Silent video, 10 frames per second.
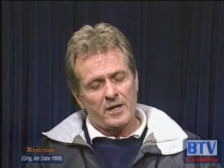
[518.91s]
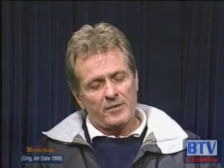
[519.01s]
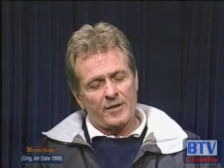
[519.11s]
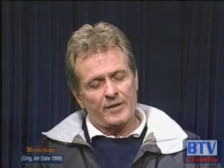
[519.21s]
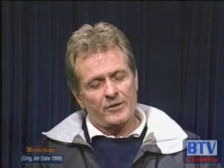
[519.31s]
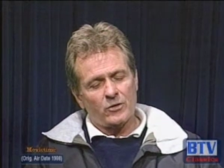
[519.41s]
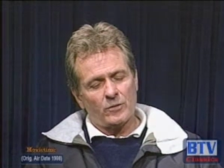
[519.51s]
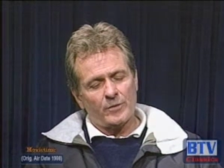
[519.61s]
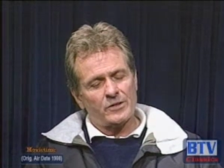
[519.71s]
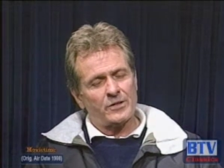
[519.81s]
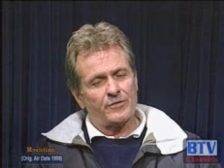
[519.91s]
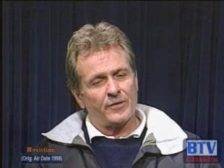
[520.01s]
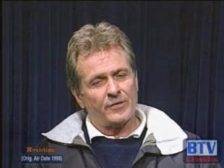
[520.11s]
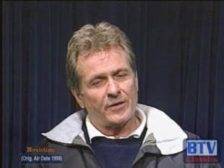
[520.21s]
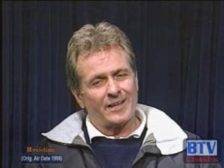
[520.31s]
They didn't do it because they
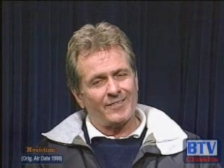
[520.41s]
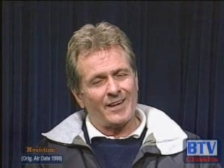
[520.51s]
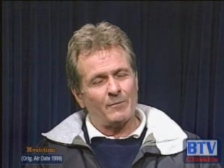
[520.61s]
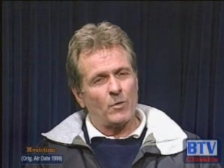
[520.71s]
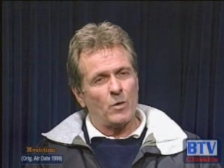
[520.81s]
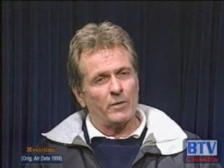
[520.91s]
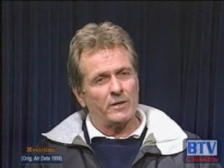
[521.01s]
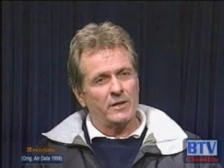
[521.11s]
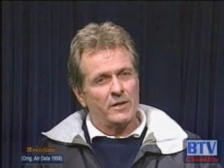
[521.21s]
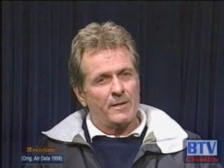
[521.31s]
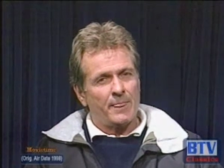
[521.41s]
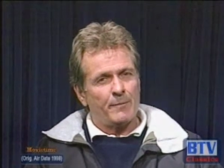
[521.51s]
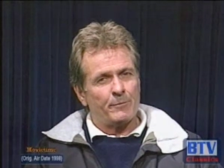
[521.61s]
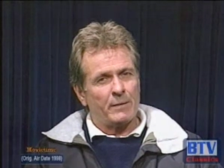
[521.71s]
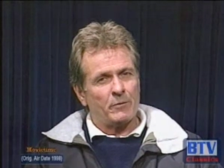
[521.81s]
felt that at that moment,
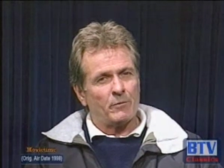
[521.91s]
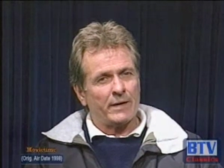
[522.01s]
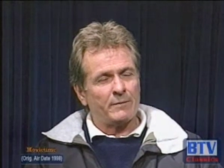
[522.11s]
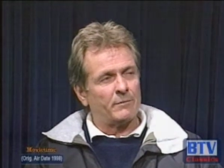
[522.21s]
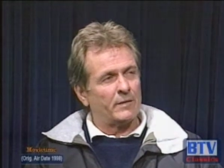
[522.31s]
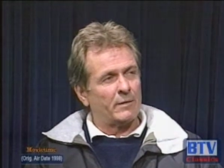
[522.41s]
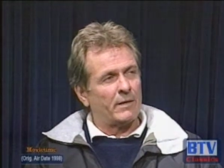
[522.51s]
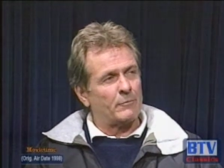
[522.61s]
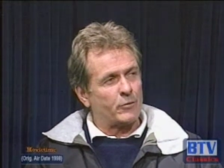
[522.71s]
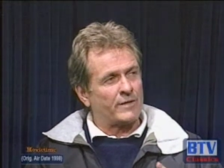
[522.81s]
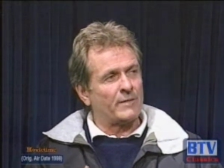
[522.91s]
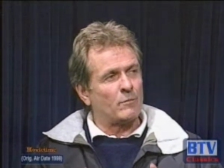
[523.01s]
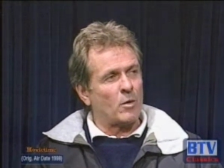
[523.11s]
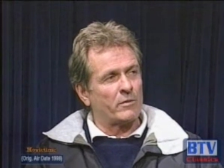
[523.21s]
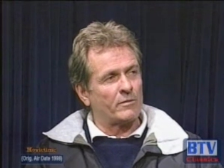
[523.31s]
people might it might break the
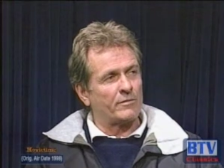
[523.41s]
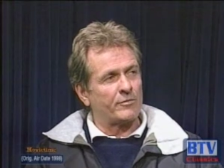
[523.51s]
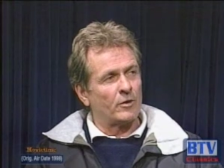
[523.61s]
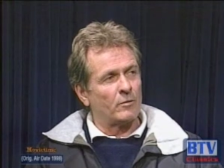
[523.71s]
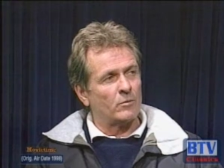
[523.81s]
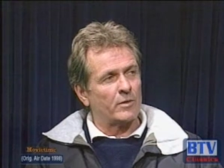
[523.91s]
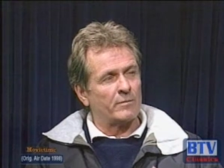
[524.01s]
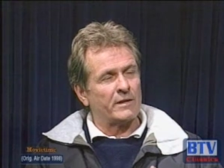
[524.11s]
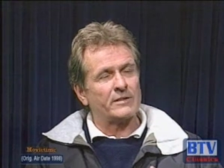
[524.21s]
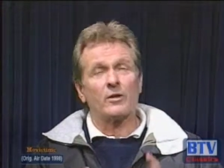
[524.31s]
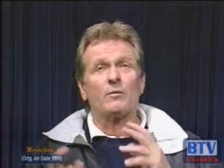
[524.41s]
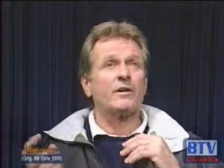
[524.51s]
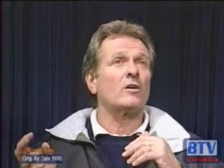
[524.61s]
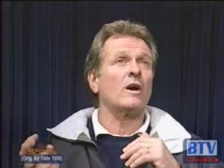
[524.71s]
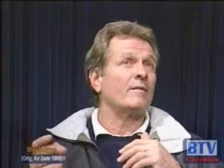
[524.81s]
moment of the film where they might say, "Oh my
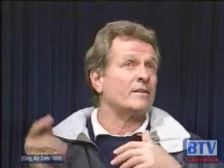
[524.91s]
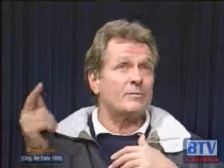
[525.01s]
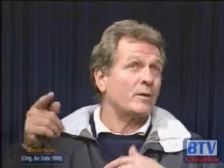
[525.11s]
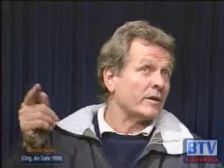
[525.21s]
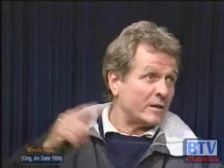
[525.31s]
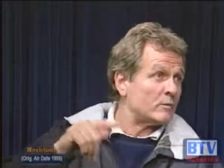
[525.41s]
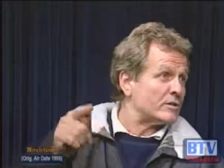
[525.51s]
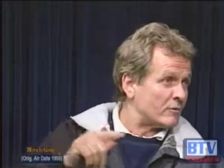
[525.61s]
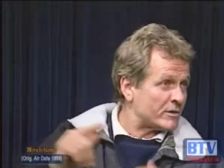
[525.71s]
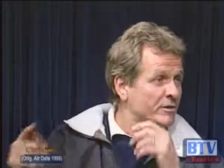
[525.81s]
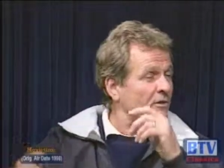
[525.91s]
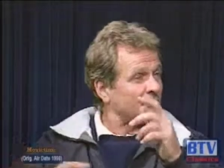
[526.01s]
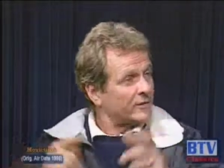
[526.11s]
God, that's Billy. He was the original, mm -hmm.